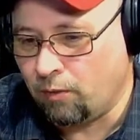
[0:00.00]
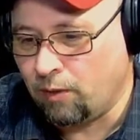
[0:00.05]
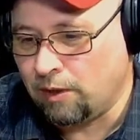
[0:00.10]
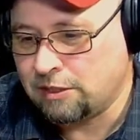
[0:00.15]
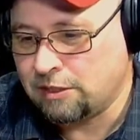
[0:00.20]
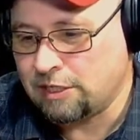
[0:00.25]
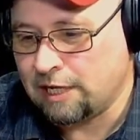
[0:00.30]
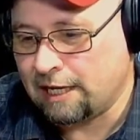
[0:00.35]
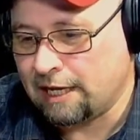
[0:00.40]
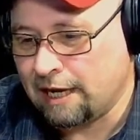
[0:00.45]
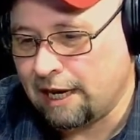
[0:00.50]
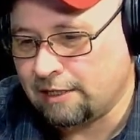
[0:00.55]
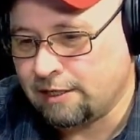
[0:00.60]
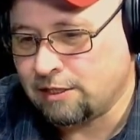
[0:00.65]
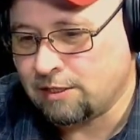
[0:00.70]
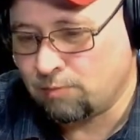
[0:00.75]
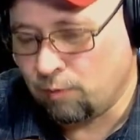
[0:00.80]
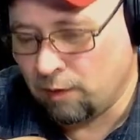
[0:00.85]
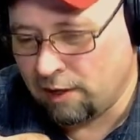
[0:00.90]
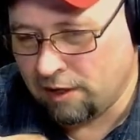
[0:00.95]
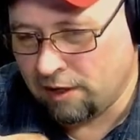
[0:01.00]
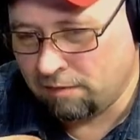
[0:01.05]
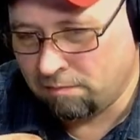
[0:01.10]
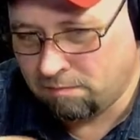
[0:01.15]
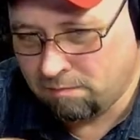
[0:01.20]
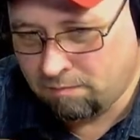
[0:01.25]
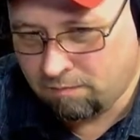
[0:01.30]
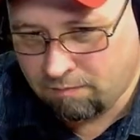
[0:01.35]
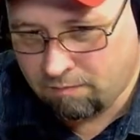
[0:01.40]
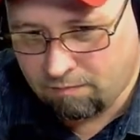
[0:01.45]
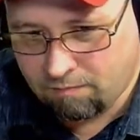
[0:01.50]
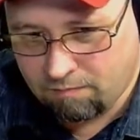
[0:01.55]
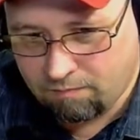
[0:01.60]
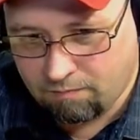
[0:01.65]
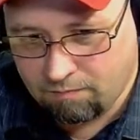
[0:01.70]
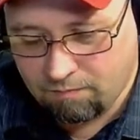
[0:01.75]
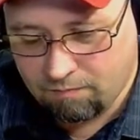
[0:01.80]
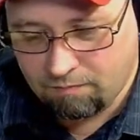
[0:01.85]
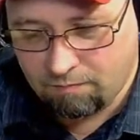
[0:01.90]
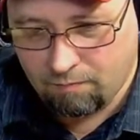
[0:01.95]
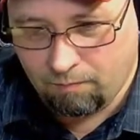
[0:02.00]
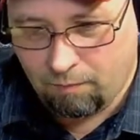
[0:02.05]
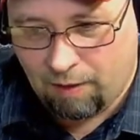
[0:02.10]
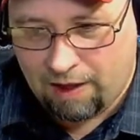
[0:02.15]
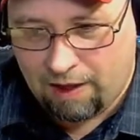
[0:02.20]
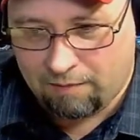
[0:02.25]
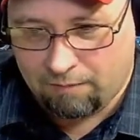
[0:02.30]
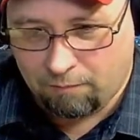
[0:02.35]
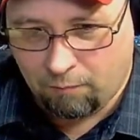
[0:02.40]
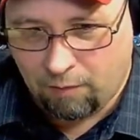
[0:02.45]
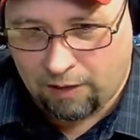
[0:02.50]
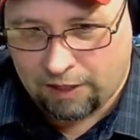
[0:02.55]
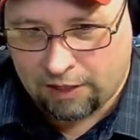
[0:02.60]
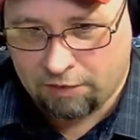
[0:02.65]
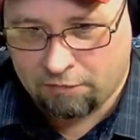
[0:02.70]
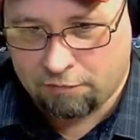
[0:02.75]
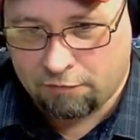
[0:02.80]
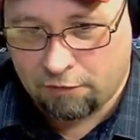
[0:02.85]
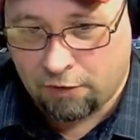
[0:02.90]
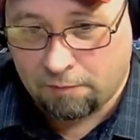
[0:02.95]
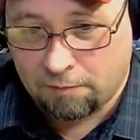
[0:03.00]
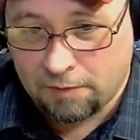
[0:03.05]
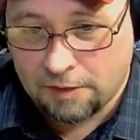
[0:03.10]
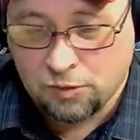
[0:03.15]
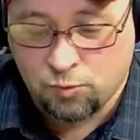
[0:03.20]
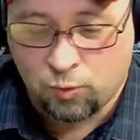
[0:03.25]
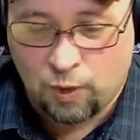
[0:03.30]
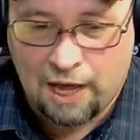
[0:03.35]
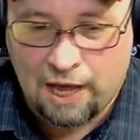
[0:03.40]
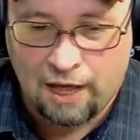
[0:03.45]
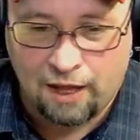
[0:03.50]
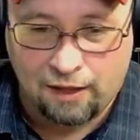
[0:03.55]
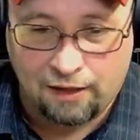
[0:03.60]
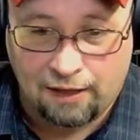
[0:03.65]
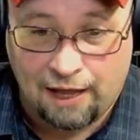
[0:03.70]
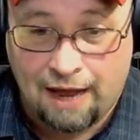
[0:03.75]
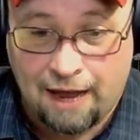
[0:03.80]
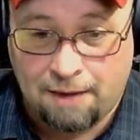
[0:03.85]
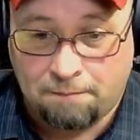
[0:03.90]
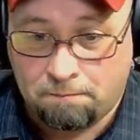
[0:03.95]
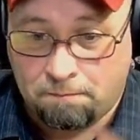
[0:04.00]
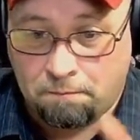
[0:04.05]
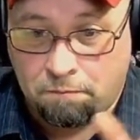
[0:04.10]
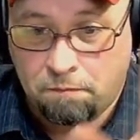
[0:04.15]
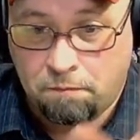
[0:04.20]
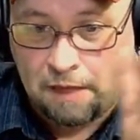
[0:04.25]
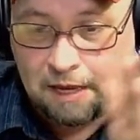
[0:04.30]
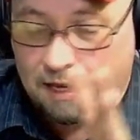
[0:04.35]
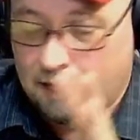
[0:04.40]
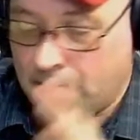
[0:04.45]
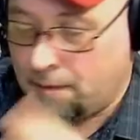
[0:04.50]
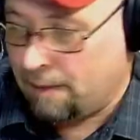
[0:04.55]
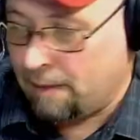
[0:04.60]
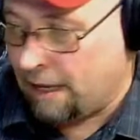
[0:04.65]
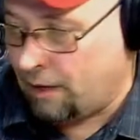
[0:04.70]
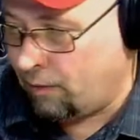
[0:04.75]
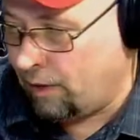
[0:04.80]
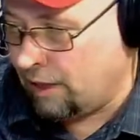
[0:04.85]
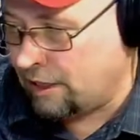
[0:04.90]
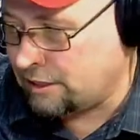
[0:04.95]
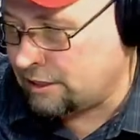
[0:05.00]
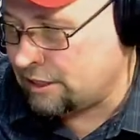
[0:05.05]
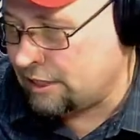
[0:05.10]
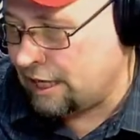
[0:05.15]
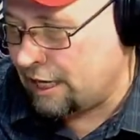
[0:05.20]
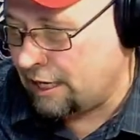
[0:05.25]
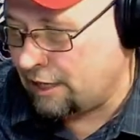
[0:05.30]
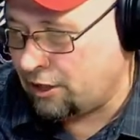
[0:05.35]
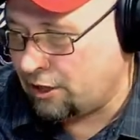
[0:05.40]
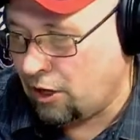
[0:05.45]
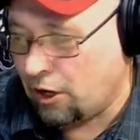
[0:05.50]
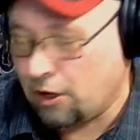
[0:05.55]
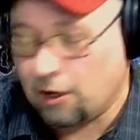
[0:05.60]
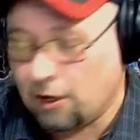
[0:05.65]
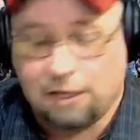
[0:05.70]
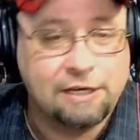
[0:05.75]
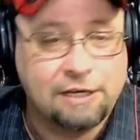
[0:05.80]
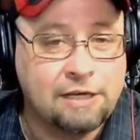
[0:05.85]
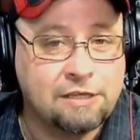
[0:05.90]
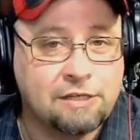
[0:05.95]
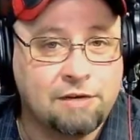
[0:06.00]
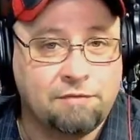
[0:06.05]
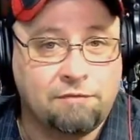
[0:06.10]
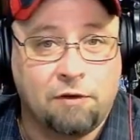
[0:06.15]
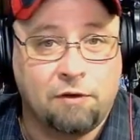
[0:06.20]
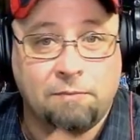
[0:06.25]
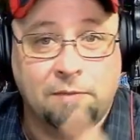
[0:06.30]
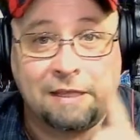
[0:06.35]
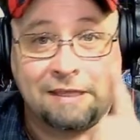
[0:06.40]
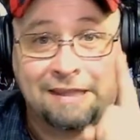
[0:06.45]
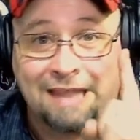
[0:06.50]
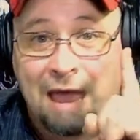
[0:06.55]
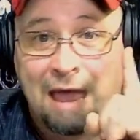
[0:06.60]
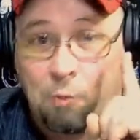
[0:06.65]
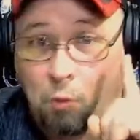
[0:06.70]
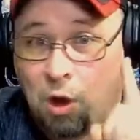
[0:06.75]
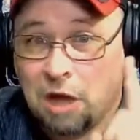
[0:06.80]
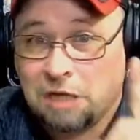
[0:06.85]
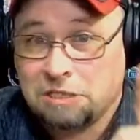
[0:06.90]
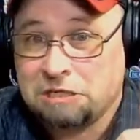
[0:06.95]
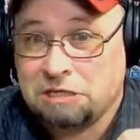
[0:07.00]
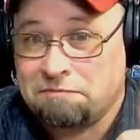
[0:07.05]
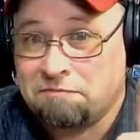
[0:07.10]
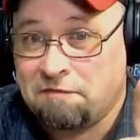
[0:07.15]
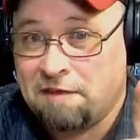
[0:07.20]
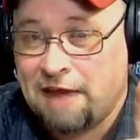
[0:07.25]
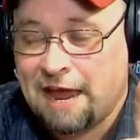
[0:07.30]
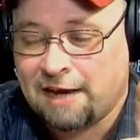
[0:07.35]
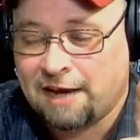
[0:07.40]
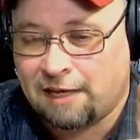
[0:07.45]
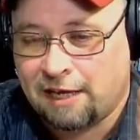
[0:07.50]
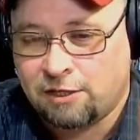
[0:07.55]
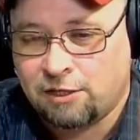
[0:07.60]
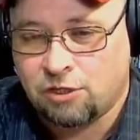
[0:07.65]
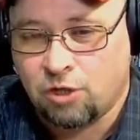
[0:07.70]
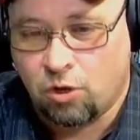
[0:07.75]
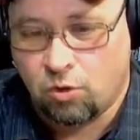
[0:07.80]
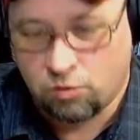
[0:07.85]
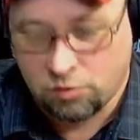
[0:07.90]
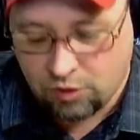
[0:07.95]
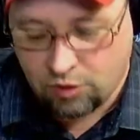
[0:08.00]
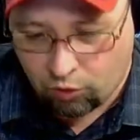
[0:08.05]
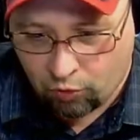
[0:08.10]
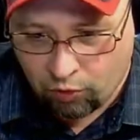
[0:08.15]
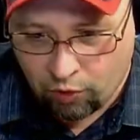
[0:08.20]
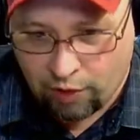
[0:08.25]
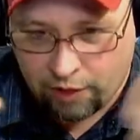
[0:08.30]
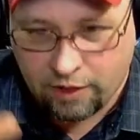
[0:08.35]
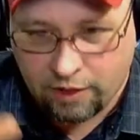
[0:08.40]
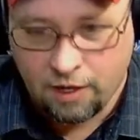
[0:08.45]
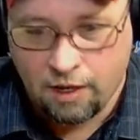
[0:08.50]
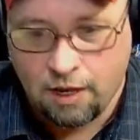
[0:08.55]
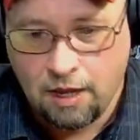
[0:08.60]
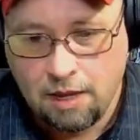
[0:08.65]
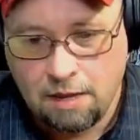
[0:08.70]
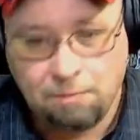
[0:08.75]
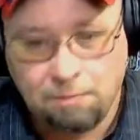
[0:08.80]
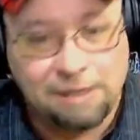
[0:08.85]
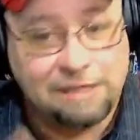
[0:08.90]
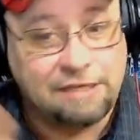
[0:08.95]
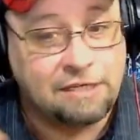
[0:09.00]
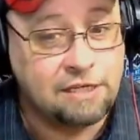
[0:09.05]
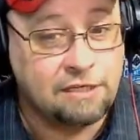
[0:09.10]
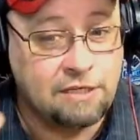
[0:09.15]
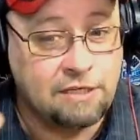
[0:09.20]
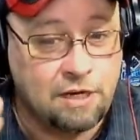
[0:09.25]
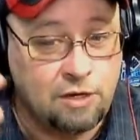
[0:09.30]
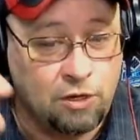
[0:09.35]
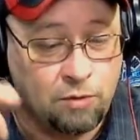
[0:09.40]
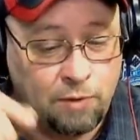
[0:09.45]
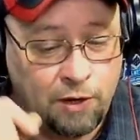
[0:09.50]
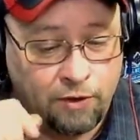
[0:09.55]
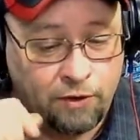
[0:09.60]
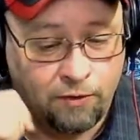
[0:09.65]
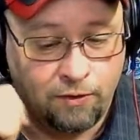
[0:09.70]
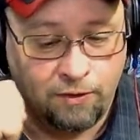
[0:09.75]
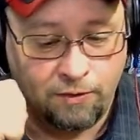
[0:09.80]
1 second. I just want to confirm this while I'm thinking about it, while I see it. Carly does confirm that was in fact a joke. So good. Please continue, Pickle.